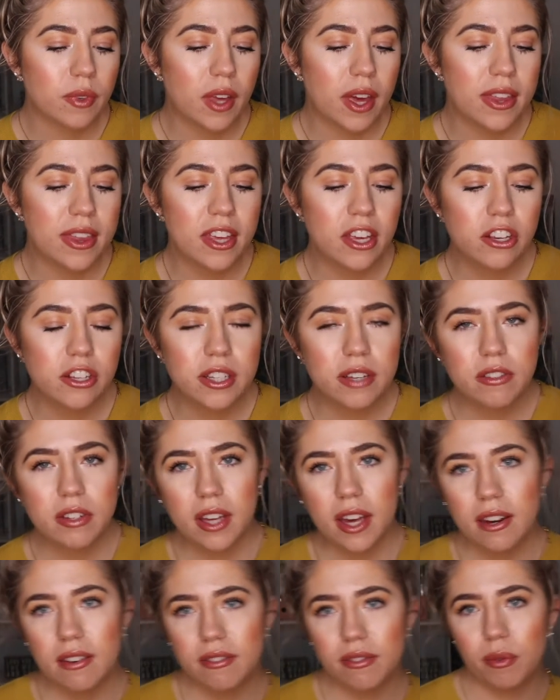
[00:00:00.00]
I think you just have to
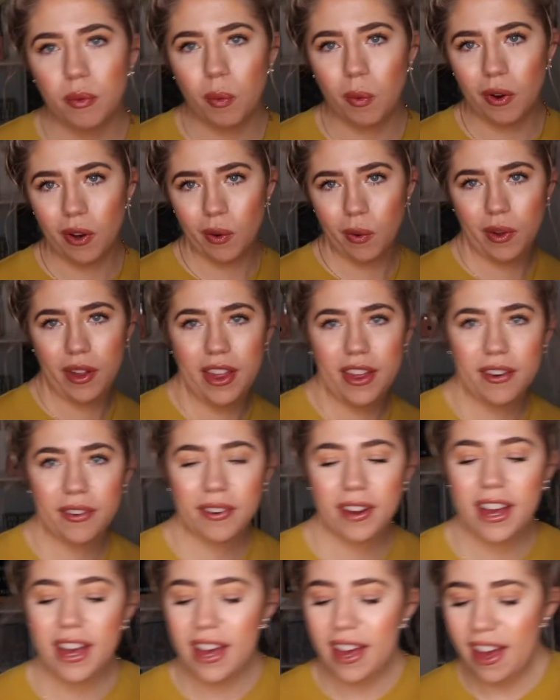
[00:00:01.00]
kind of work with it,
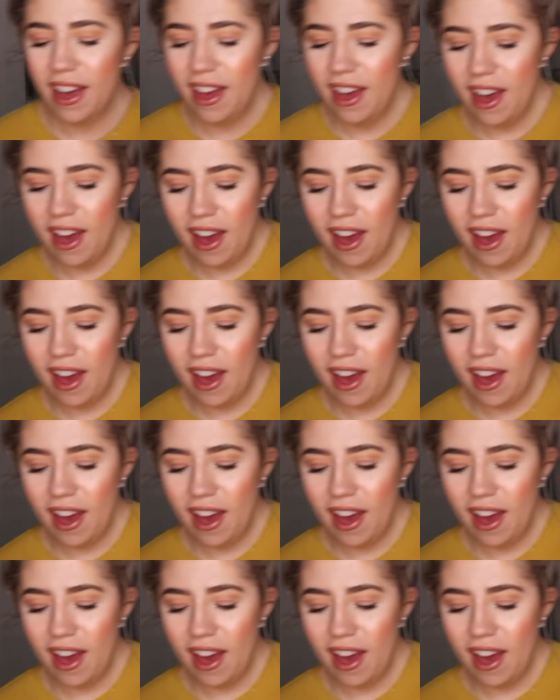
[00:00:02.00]
right?